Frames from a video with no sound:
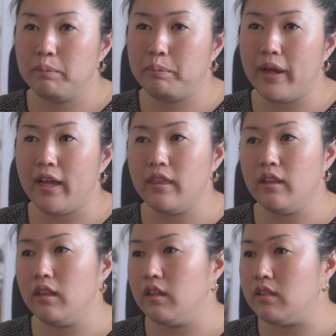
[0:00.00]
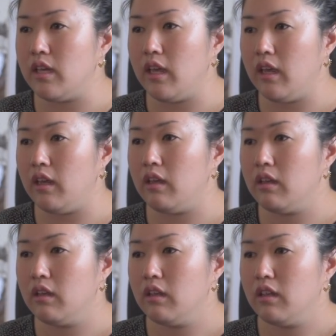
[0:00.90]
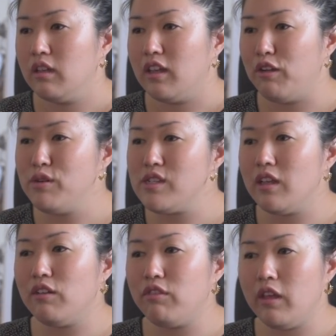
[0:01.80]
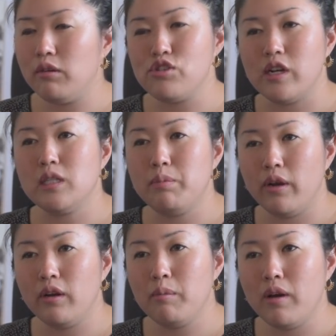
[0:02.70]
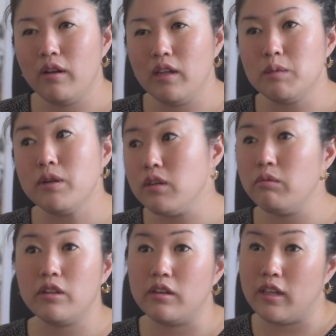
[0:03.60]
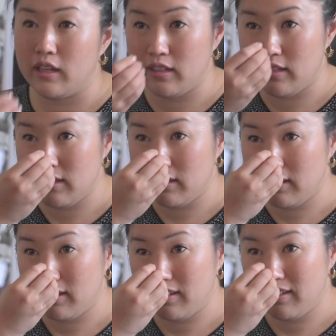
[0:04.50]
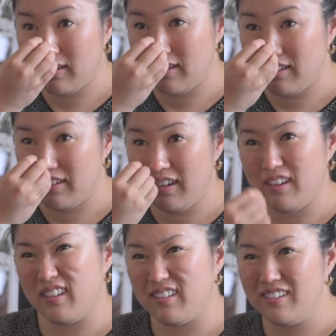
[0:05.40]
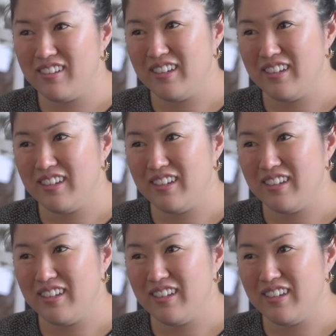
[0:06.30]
But at the end of the day, I wish that if they were transparent about it, especially with their kids, you know,